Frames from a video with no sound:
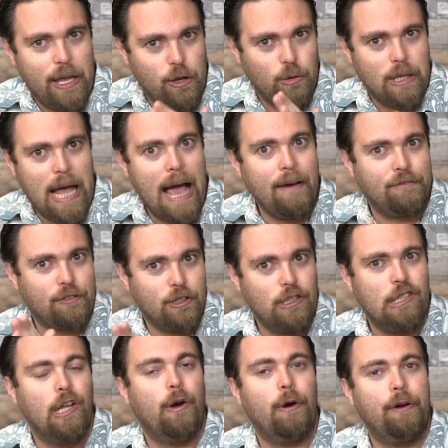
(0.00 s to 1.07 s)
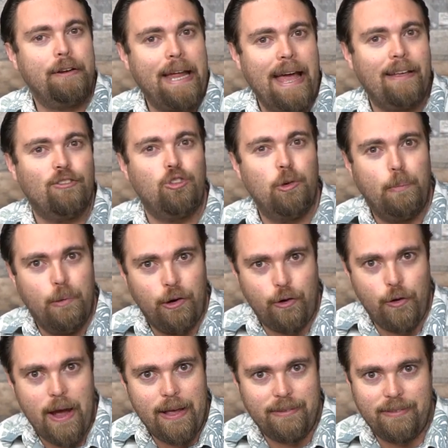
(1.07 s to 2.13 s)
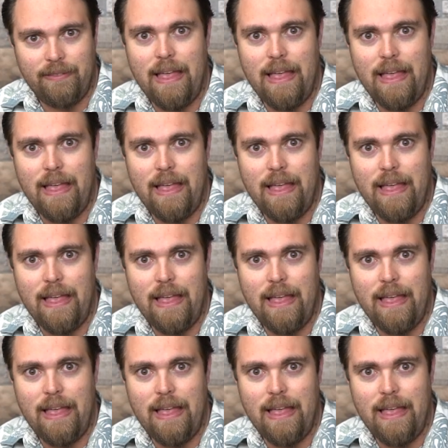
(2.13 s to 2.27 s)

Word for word: You'll have to learn as you progress,